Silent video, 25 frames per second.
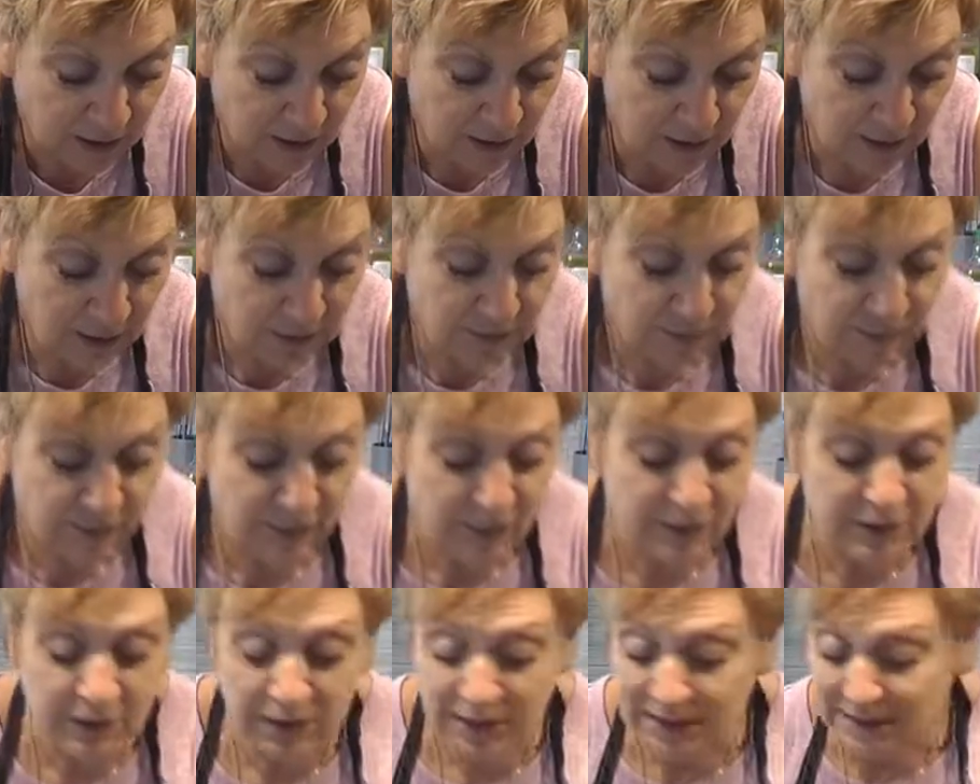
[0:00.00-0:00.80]
is a
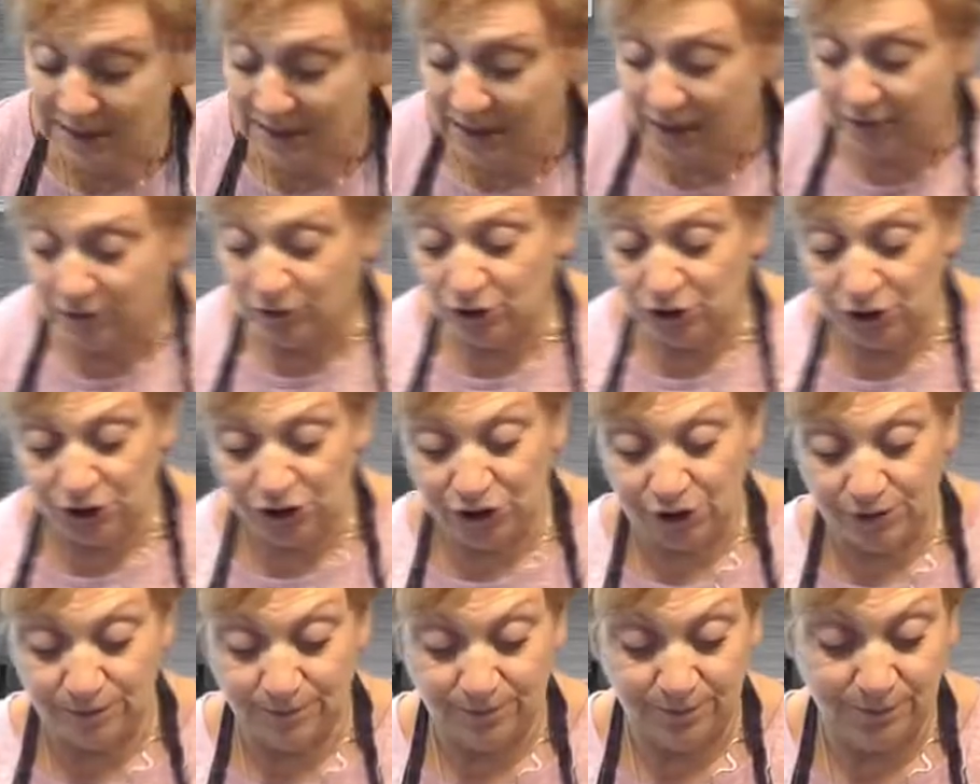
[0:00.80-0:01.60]
very nice
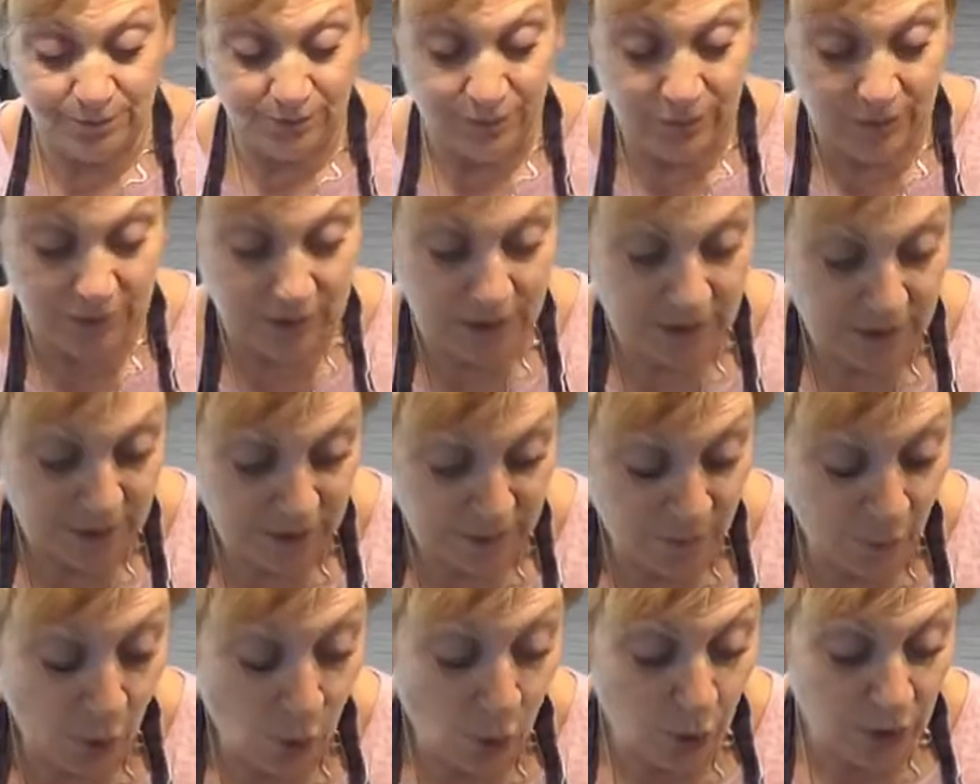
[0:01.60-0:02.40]
lunch. It's
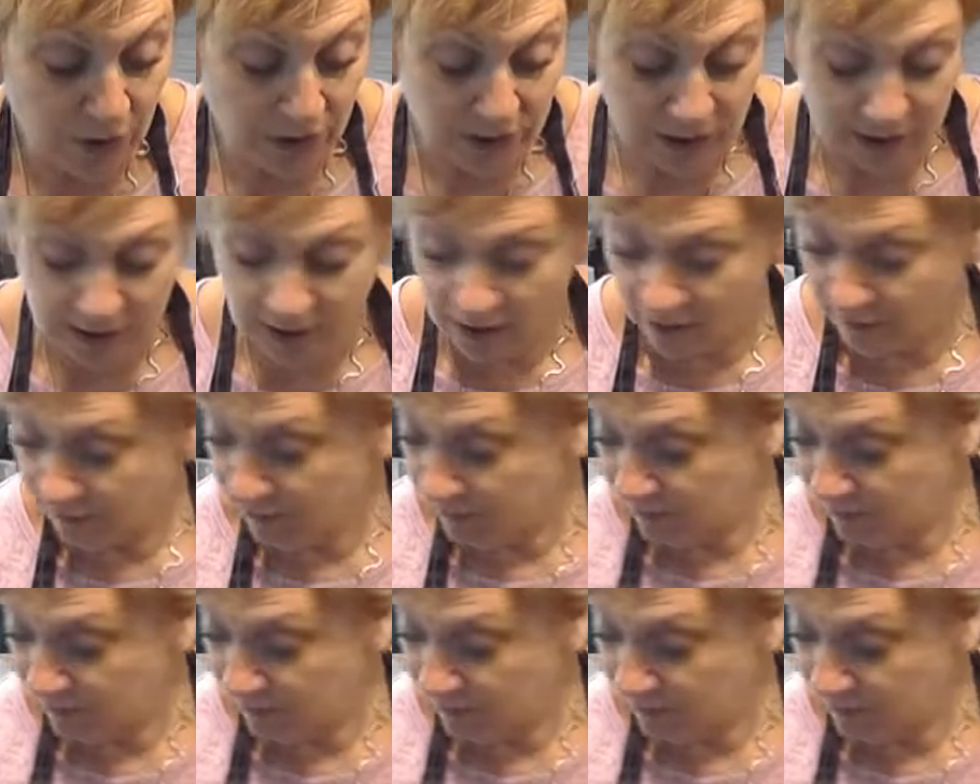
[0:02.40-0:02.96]
more than enough